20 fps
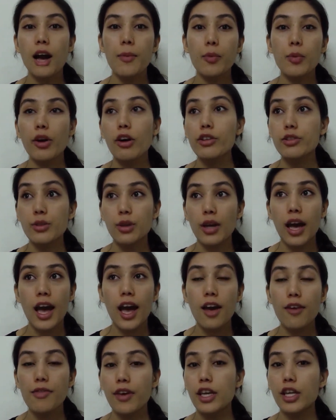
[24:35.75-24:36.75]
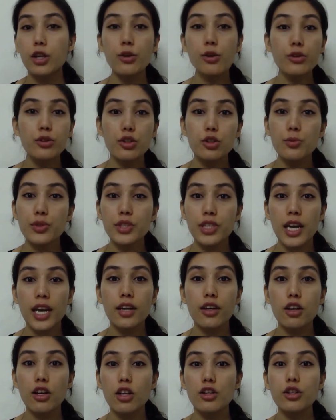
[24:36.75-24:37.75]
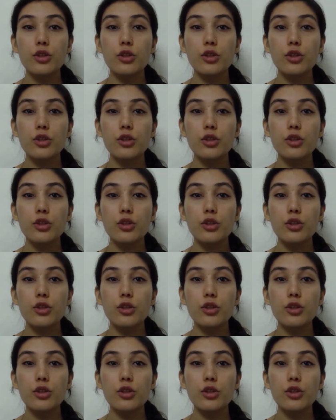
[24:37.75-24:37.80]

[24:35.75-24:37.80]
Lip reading: We also have a YouTube channel,